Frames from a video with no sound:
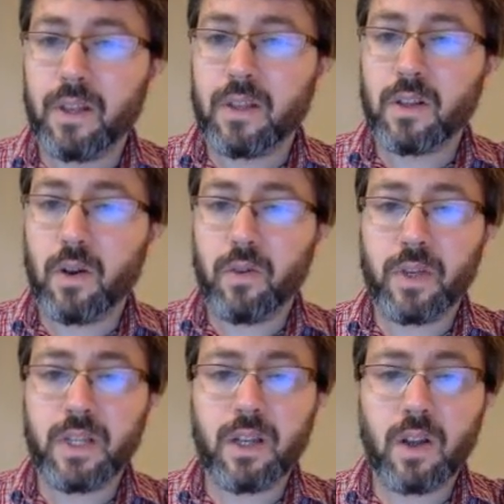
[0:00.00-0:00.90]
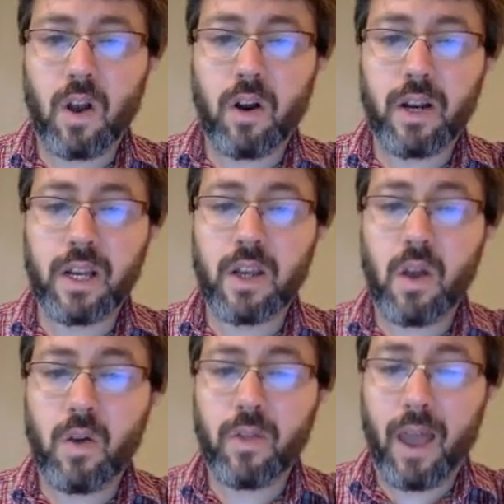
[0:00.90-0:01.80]
So if we didn't already
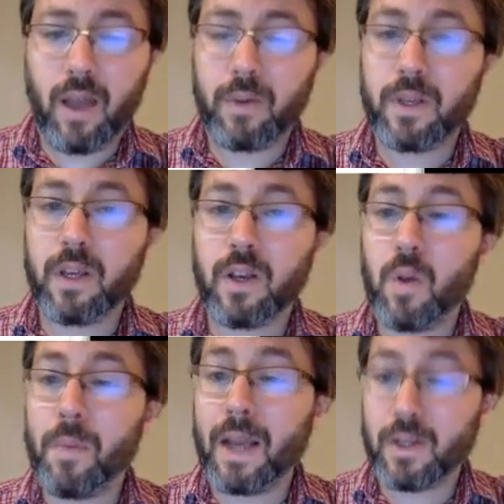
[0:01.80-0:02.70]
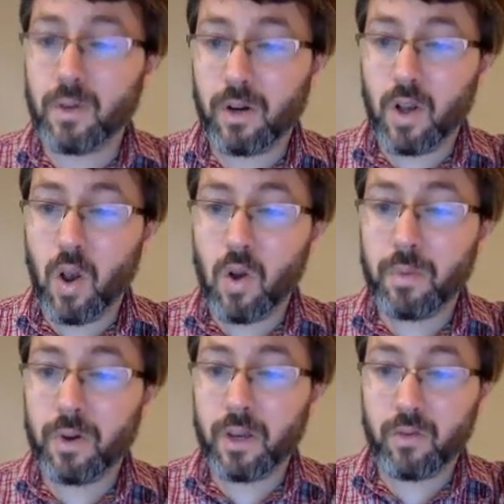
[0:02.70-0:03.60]
know that, we could go back to our
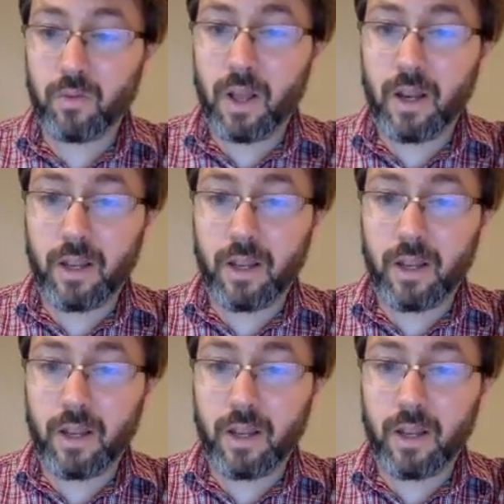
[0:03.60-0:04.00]
codebook and run